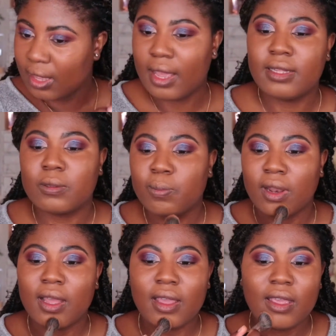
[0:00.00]
It's
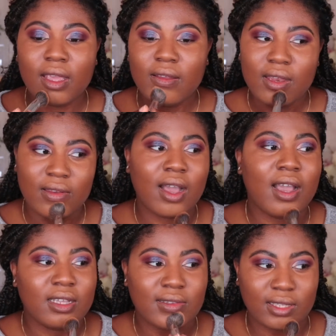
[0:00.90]
playing
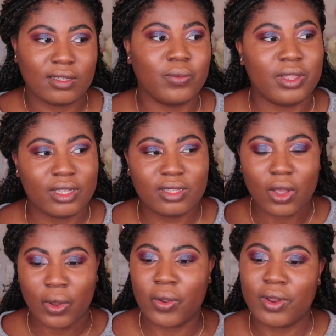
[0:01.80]
nice with its
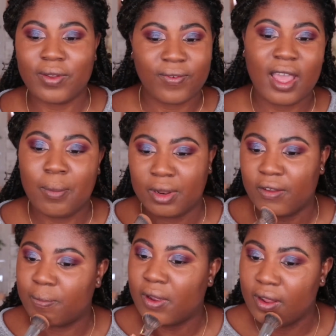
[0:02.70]
own family
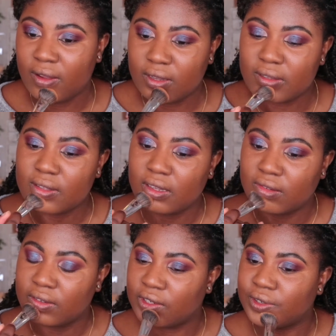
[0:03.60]
of products,
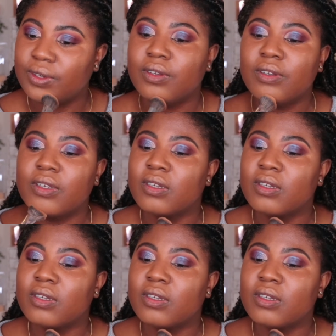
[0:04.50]
that's for sure.